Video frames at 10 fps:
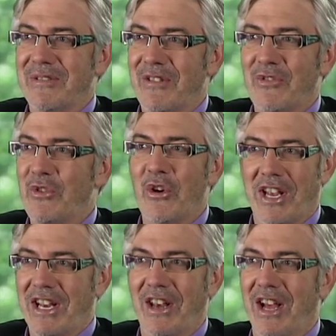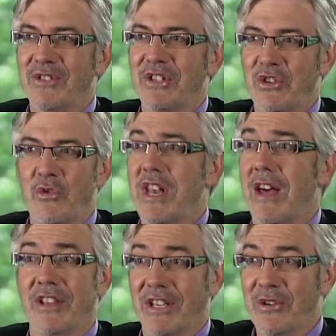If you're not getting laughs, then you are
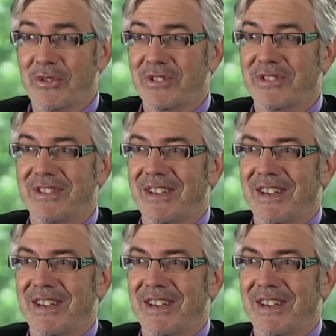nothing else.